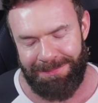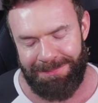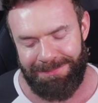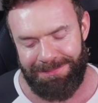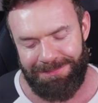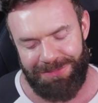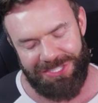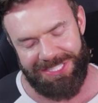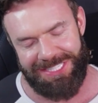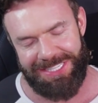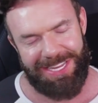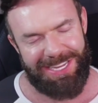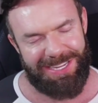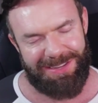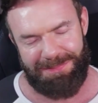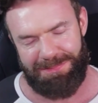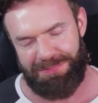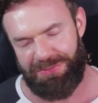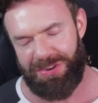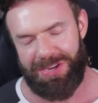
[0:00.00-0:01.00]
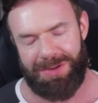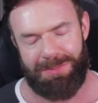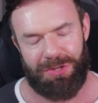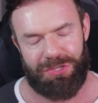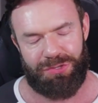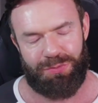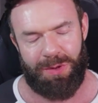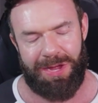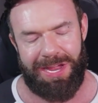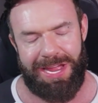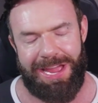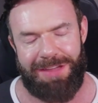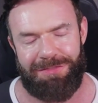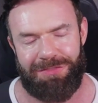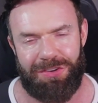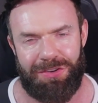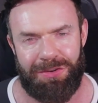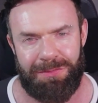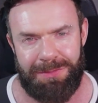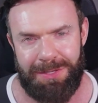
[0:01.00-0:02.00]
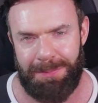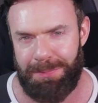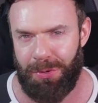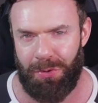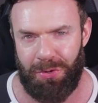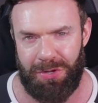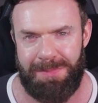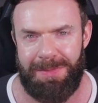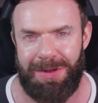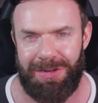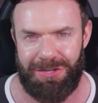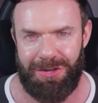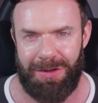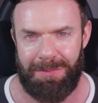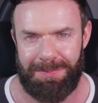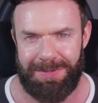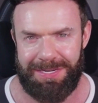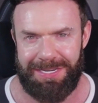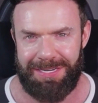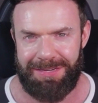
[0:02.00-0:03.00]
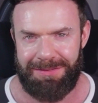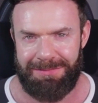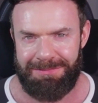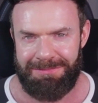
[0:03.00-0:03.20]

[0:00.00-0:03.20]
just like pretty much whatever the Pokemon Company